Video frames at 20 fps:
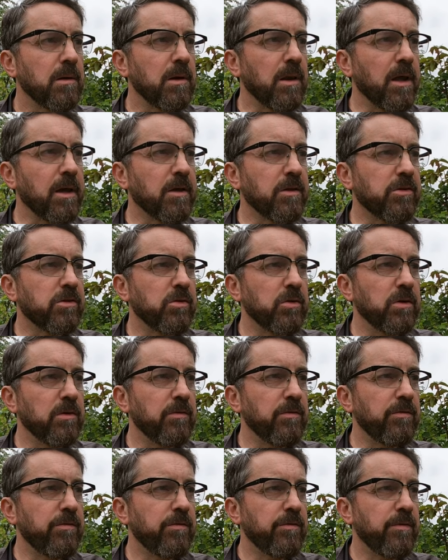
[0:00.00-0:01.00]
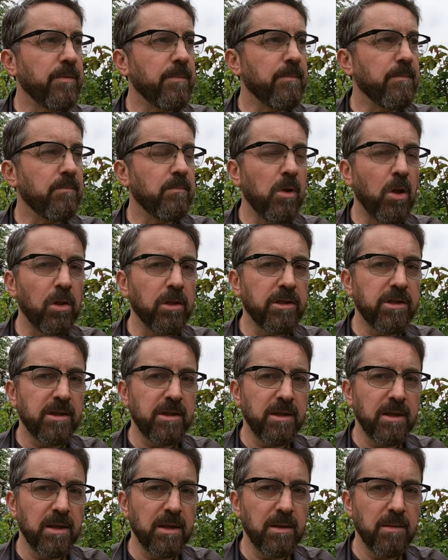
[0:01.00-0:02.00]
like a sort of
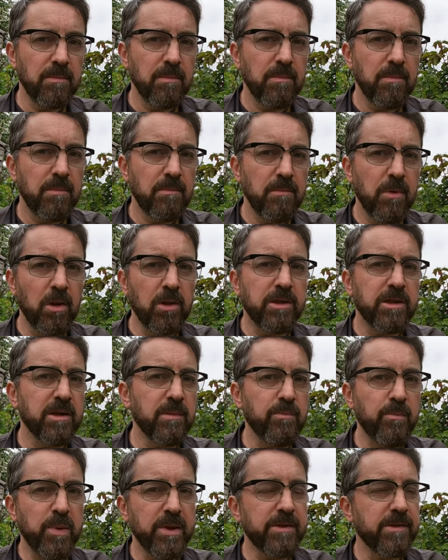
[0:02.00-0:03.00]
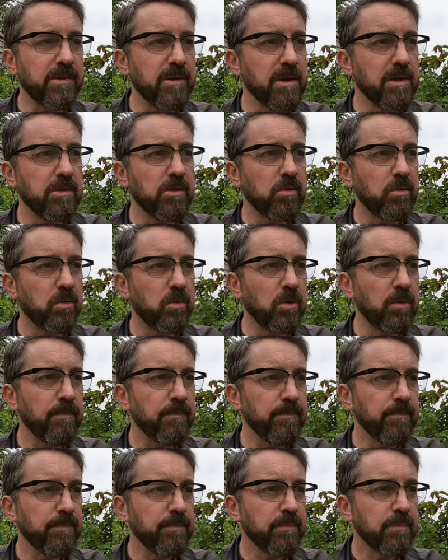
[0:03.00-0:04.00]
malted biscuit or
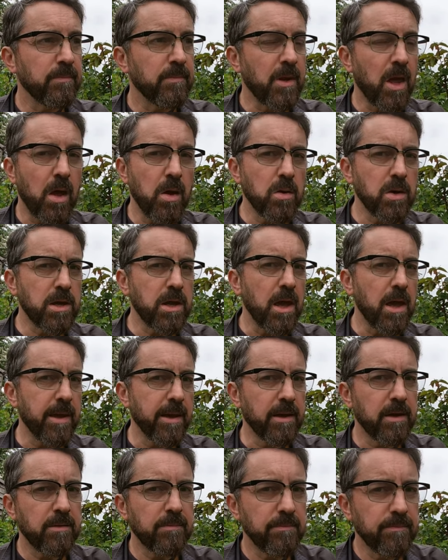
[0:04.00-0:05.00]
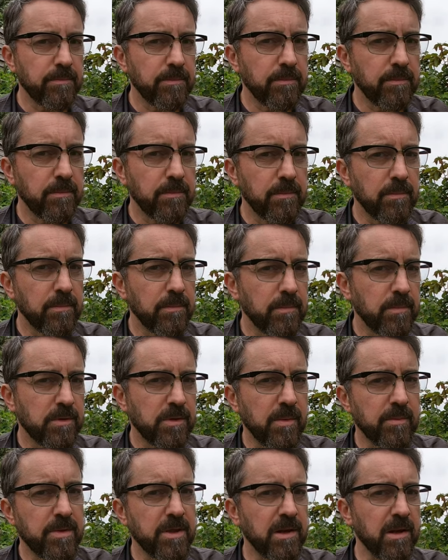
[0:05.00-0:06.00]
oat cake,
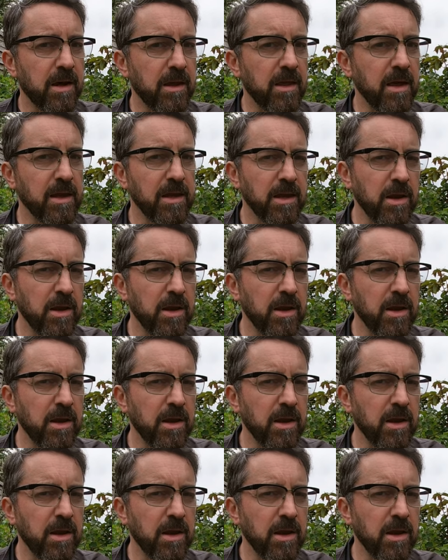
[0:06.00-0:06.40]
something like that.